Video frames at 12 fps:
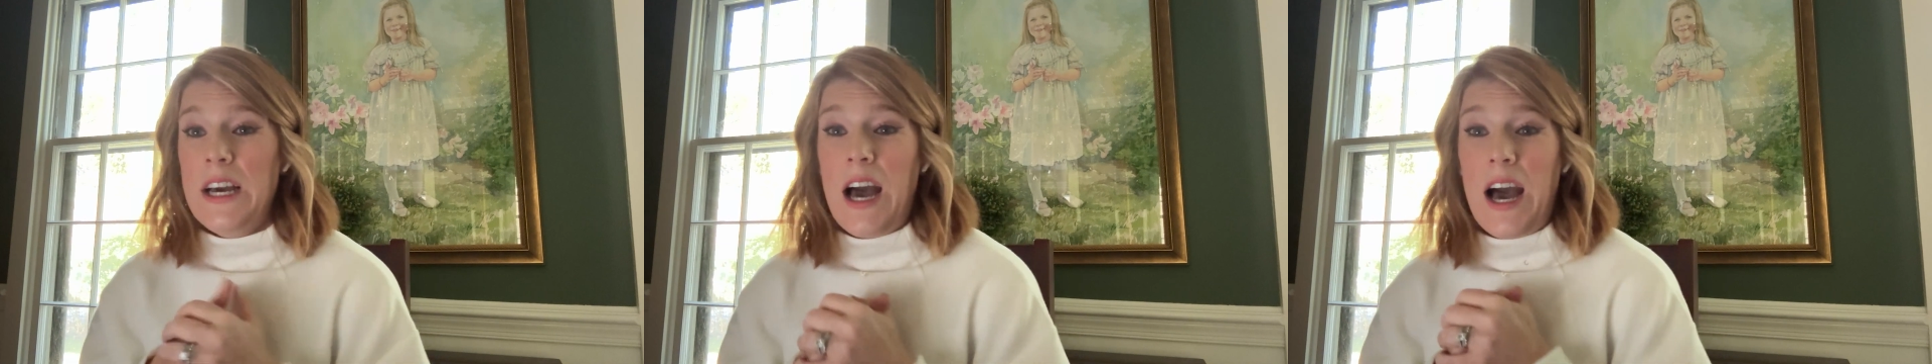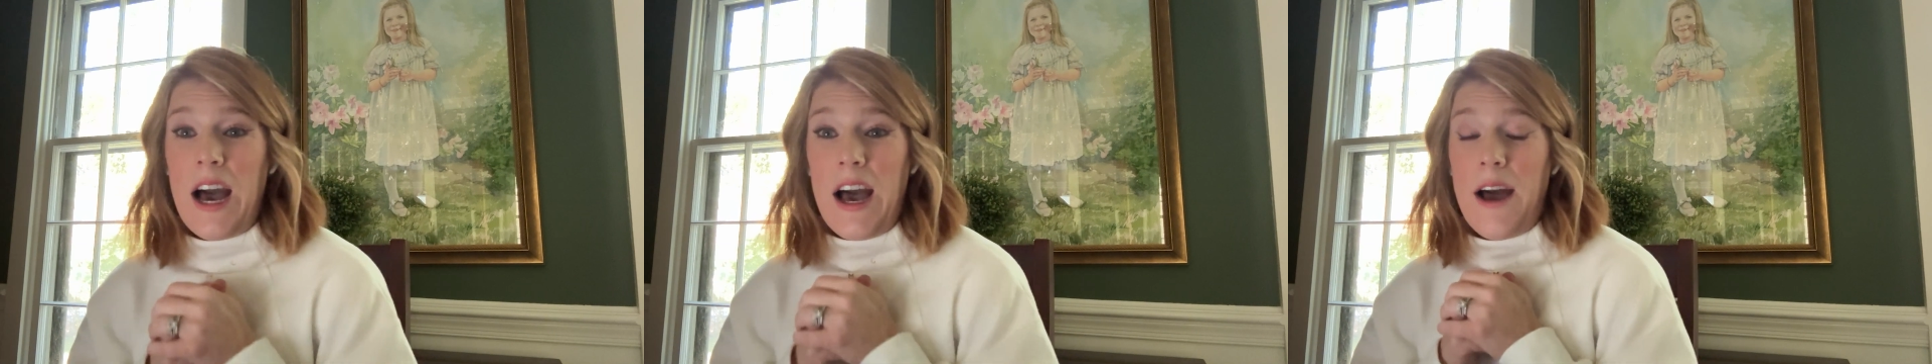
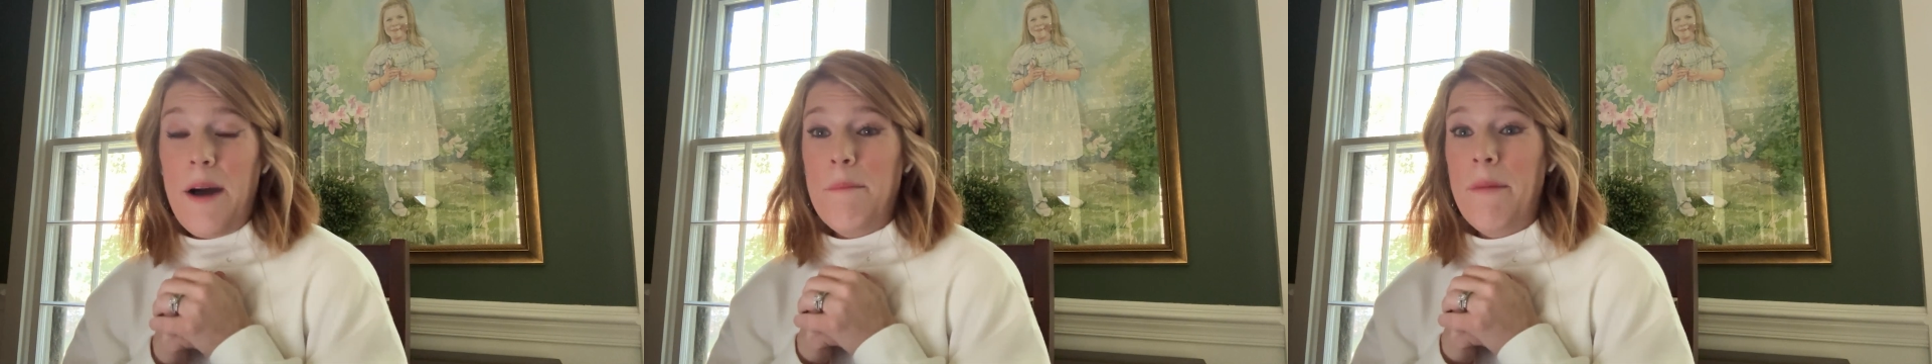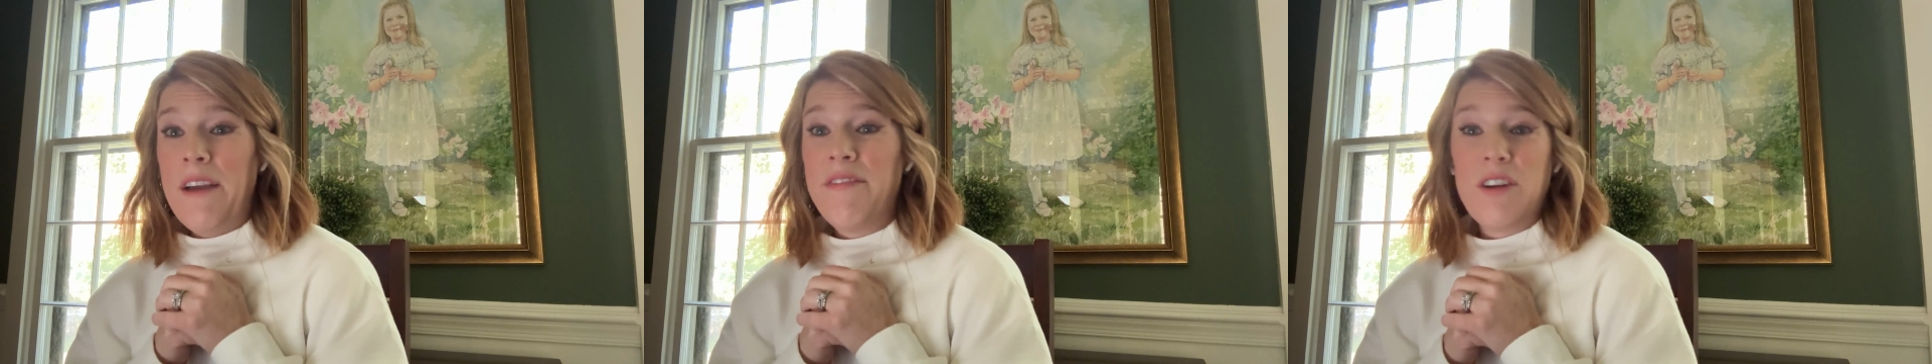
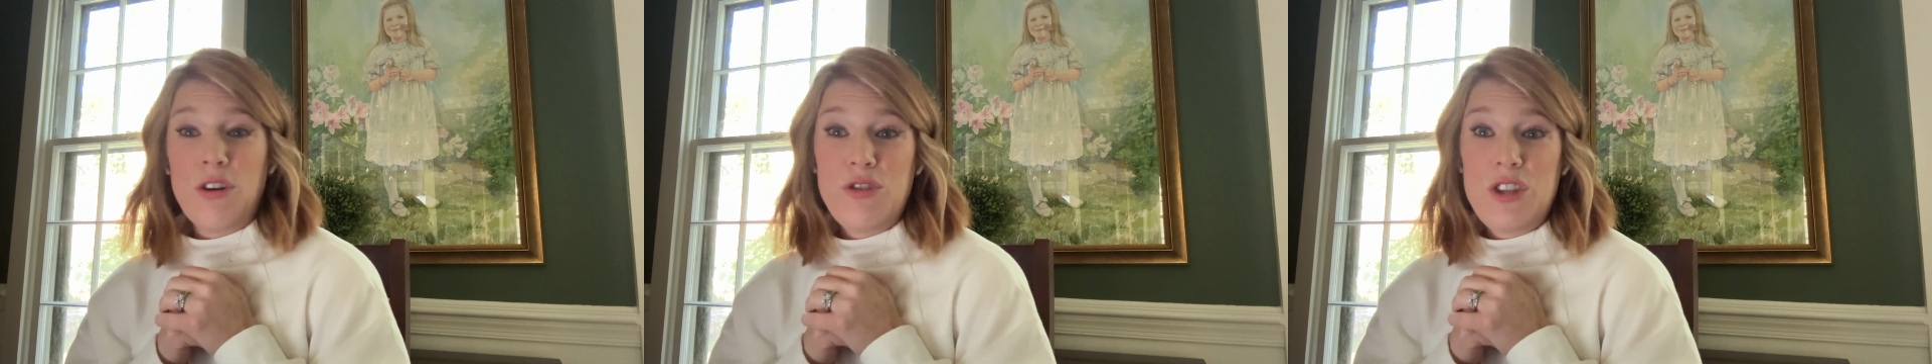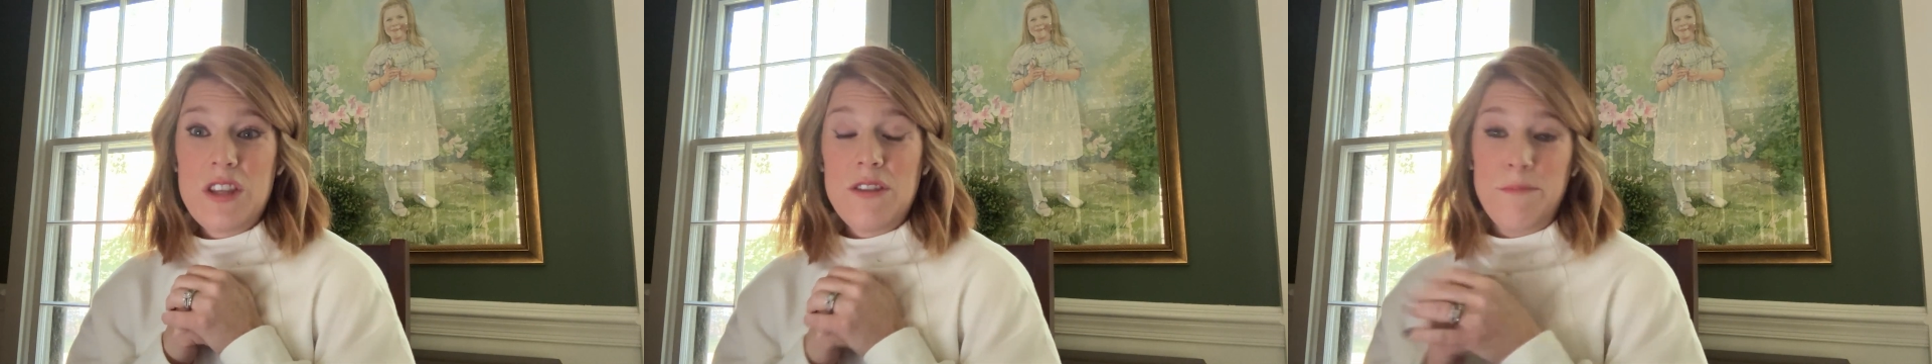my
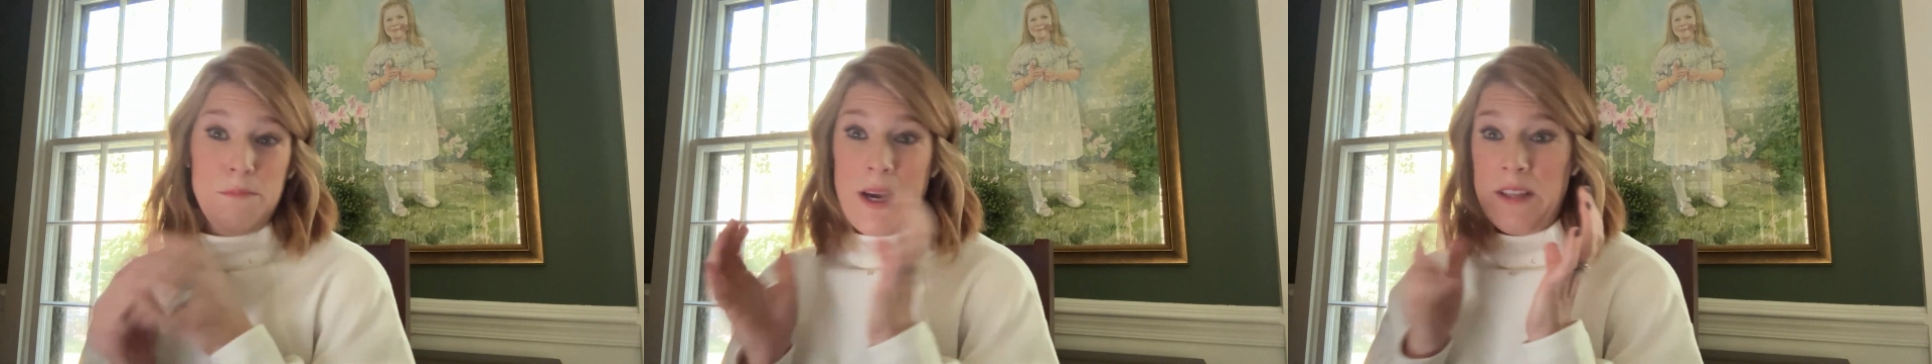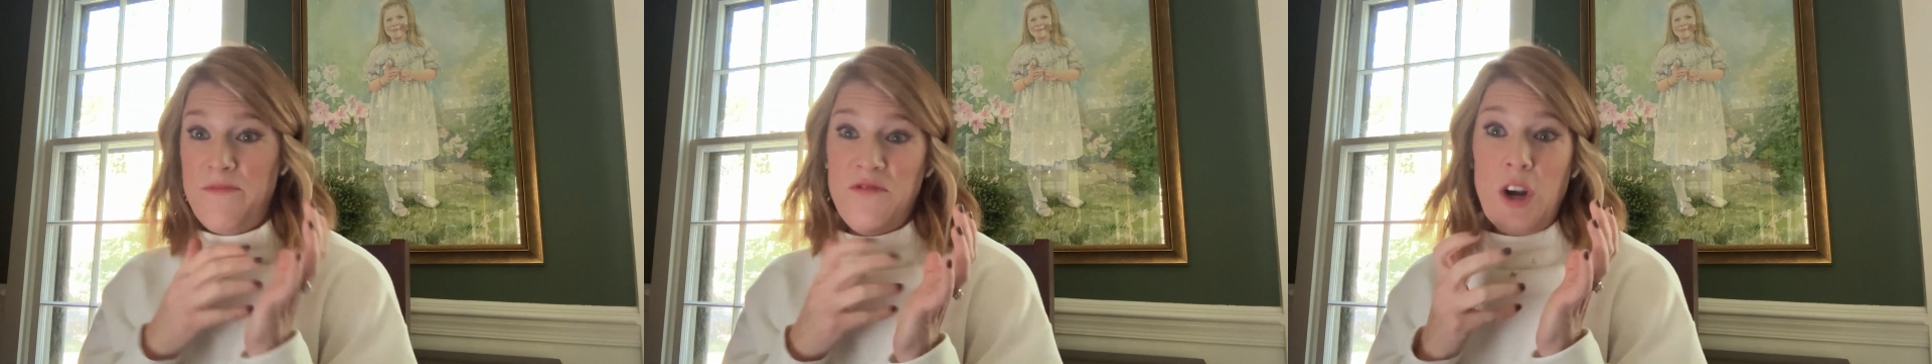
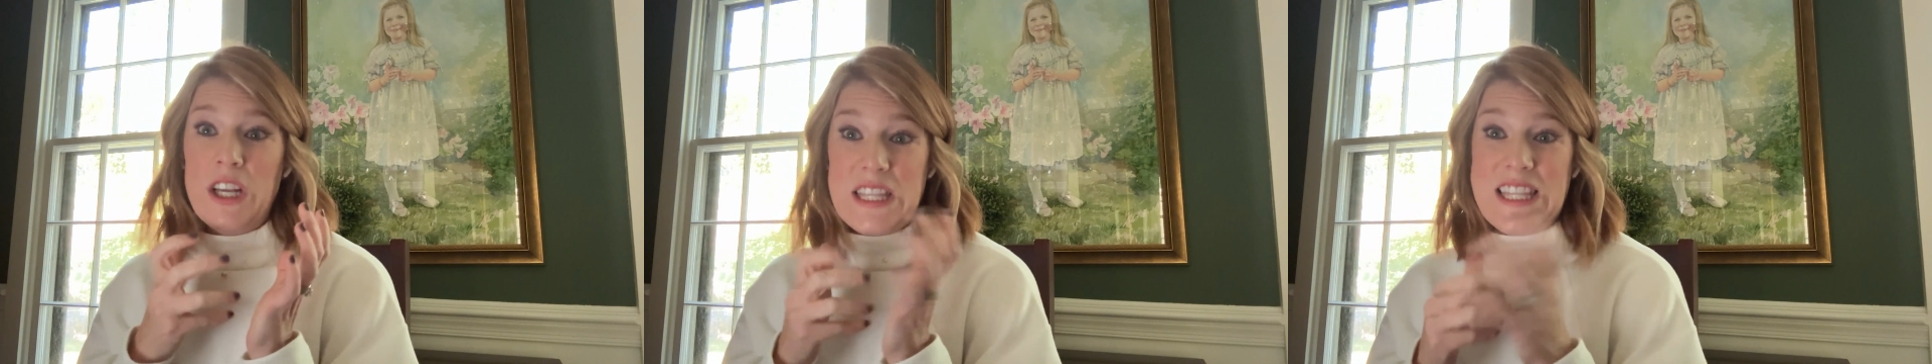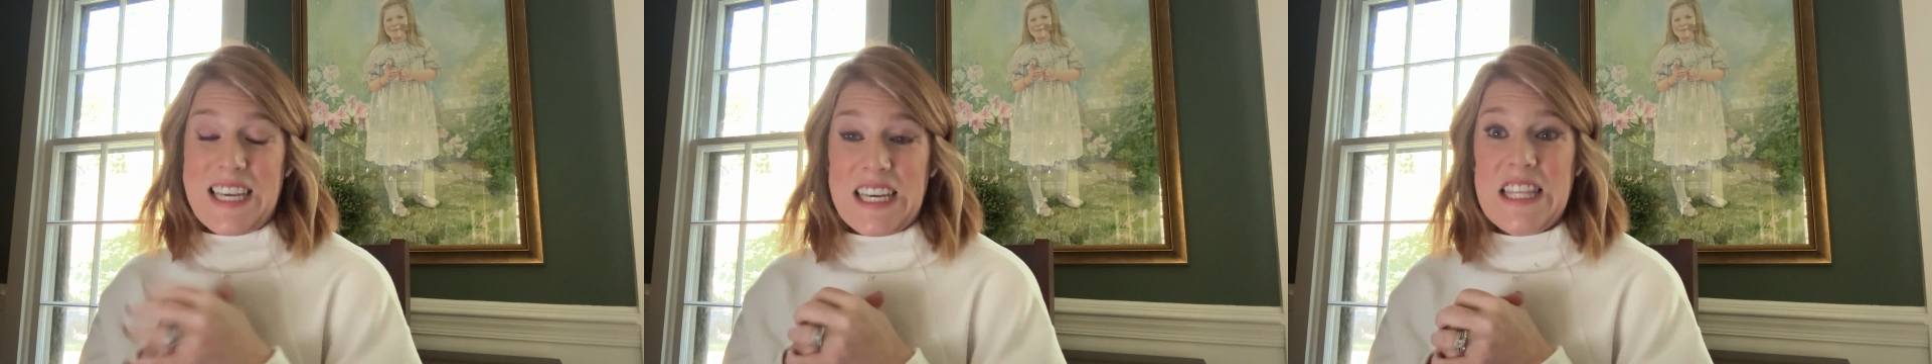front
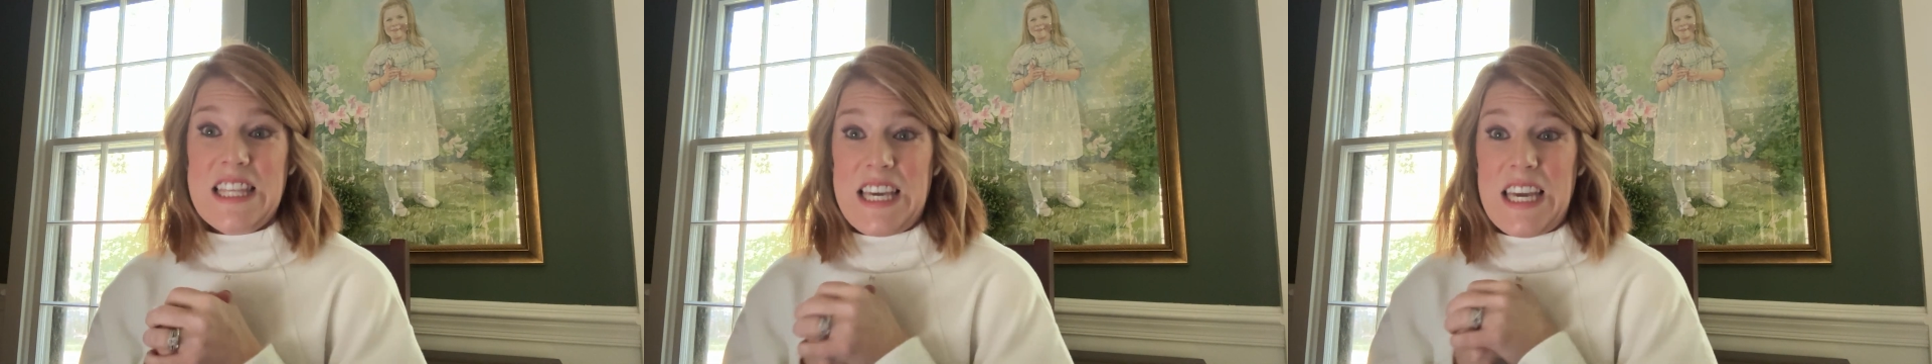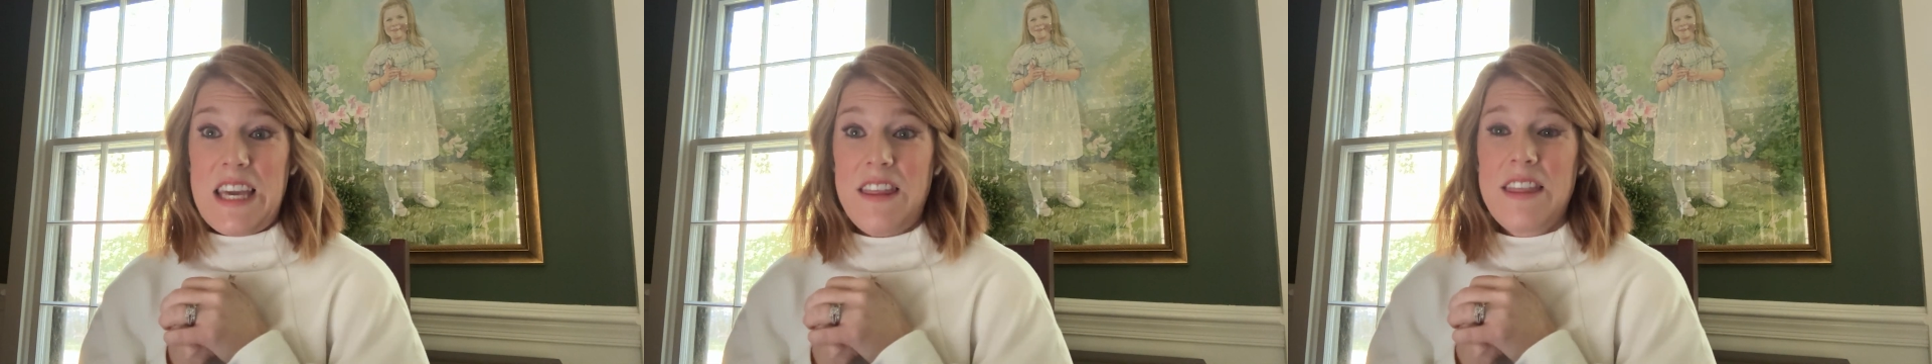6
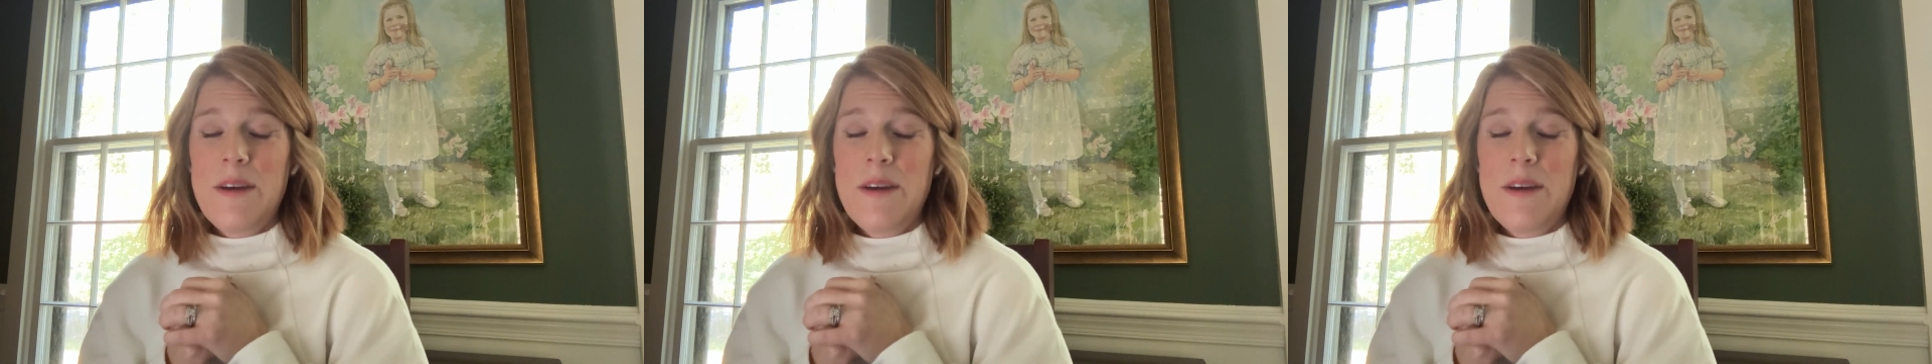teeth.